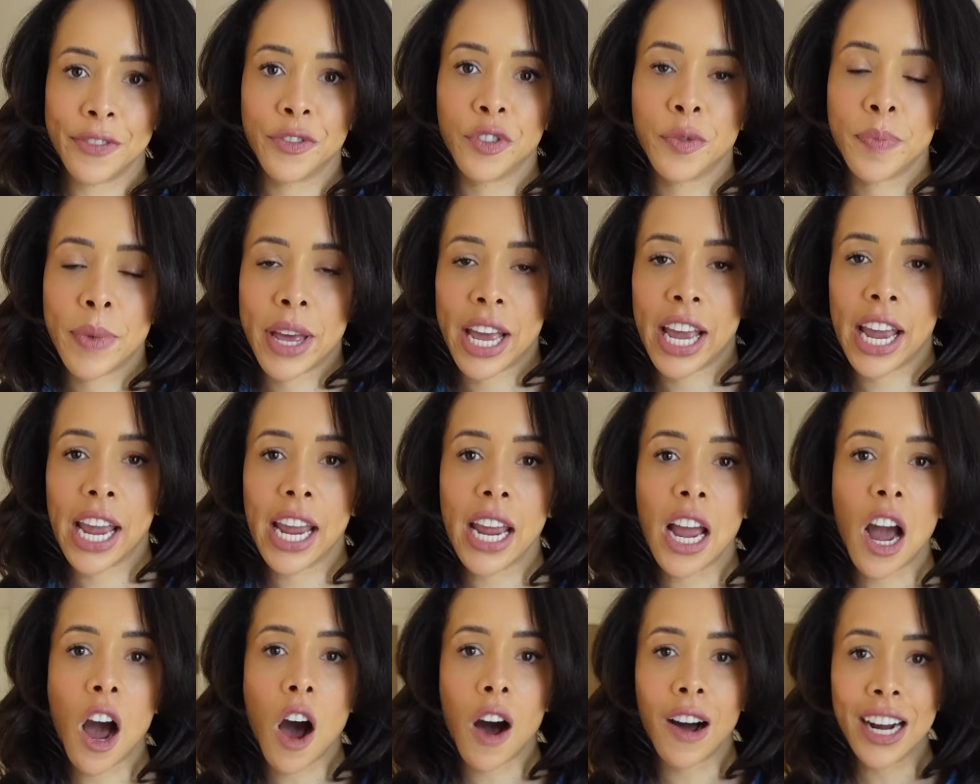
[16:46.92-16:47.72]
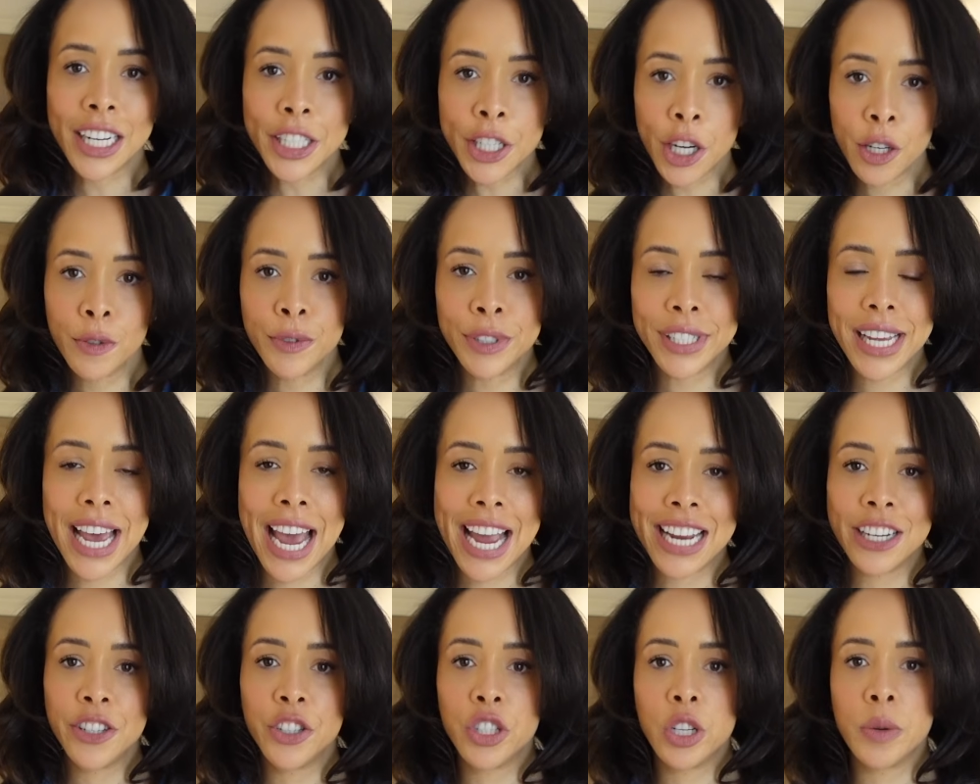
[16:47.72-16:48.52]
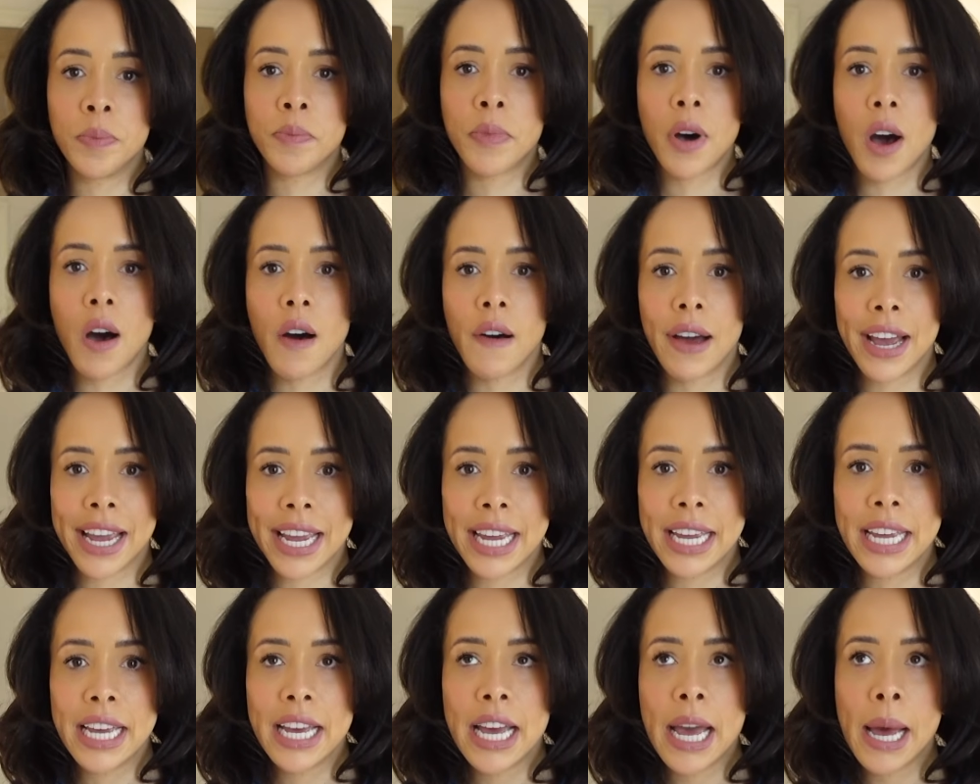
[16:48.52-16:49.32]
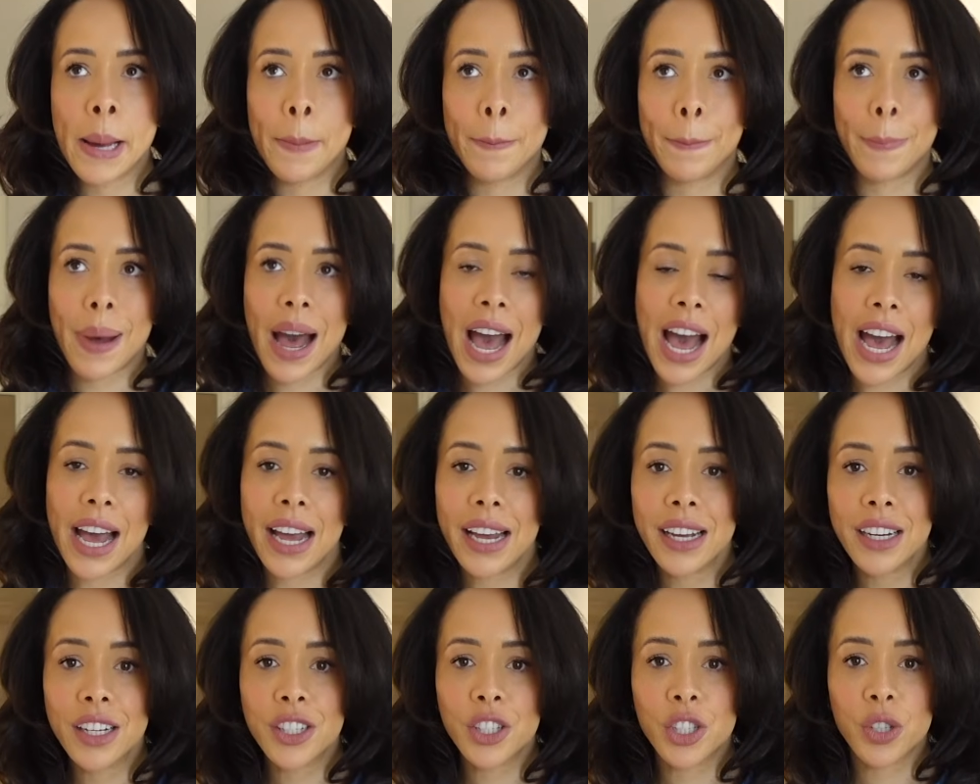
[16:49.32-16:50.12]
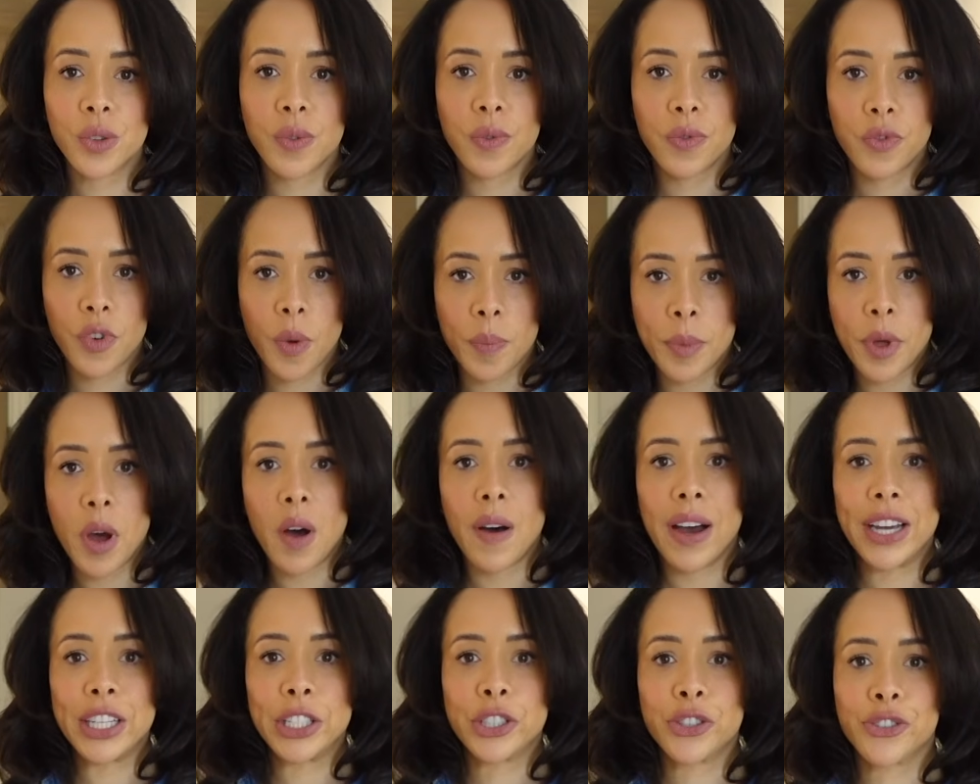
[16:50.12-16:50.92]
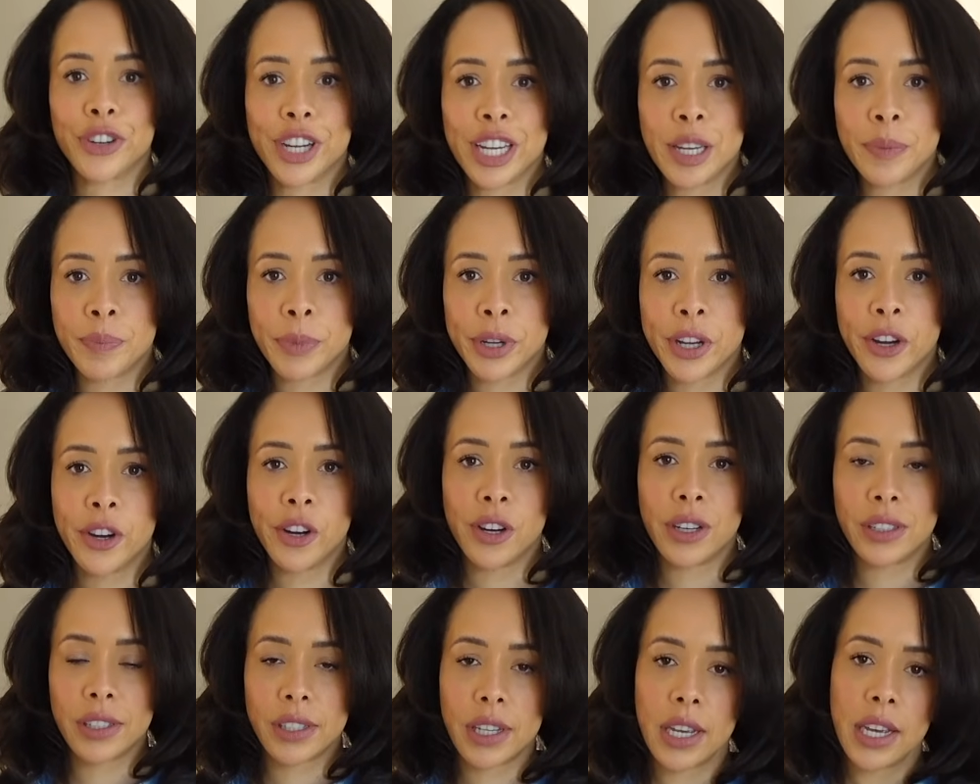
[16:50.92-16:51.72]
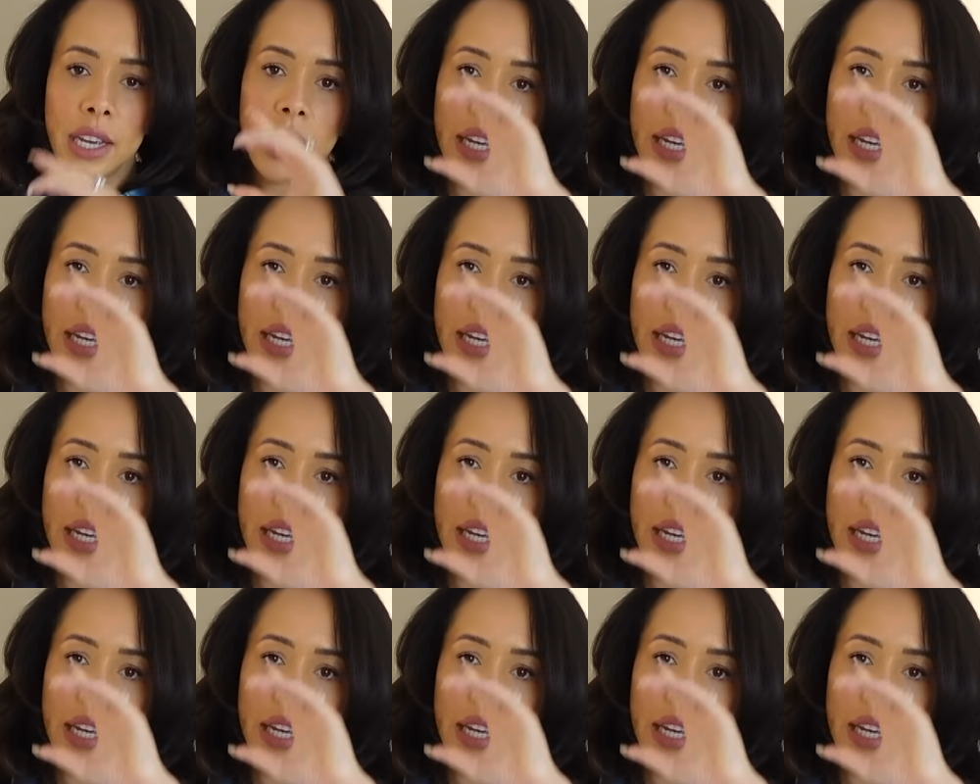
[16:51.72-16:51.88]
for me, I don't tend to buy bags from the high street, because